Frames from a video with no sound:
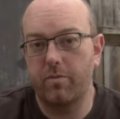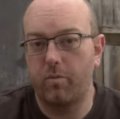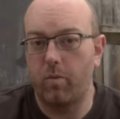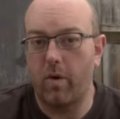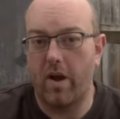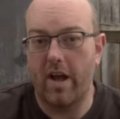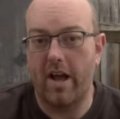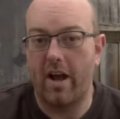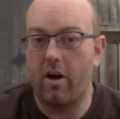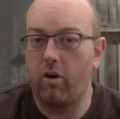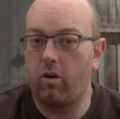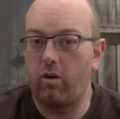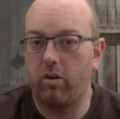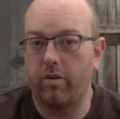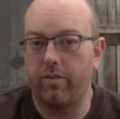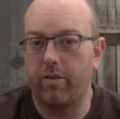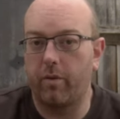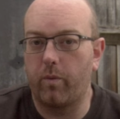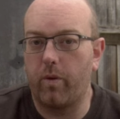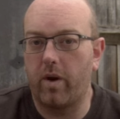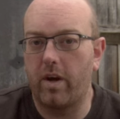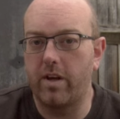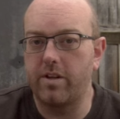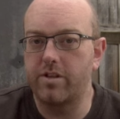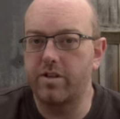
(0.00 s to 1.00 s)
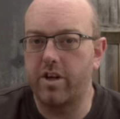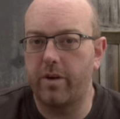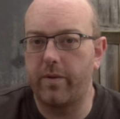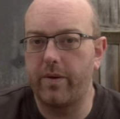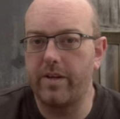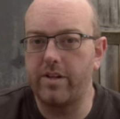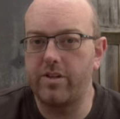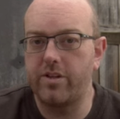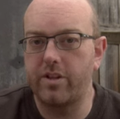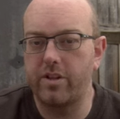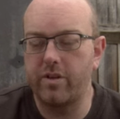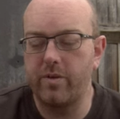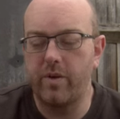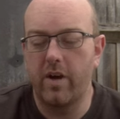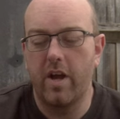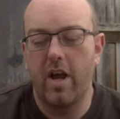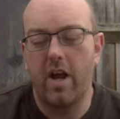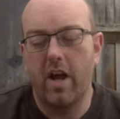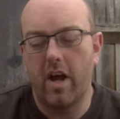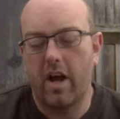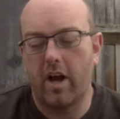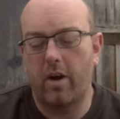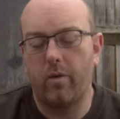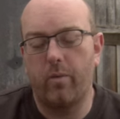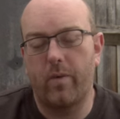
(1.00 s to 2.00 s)
where all of the wires go into
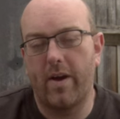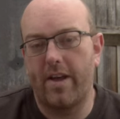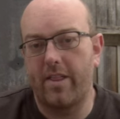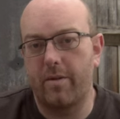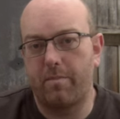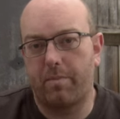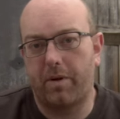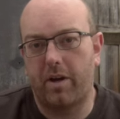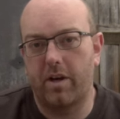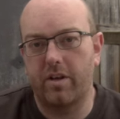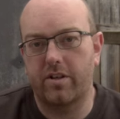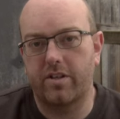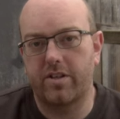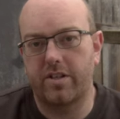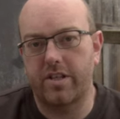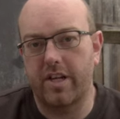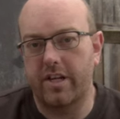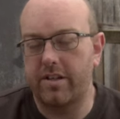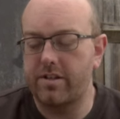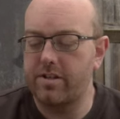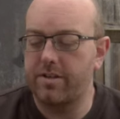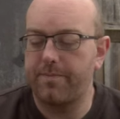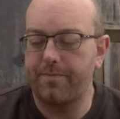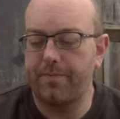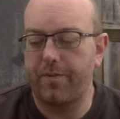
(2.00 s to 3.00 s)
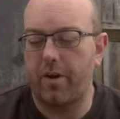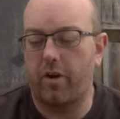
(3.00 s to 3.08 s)
and where the plug sits.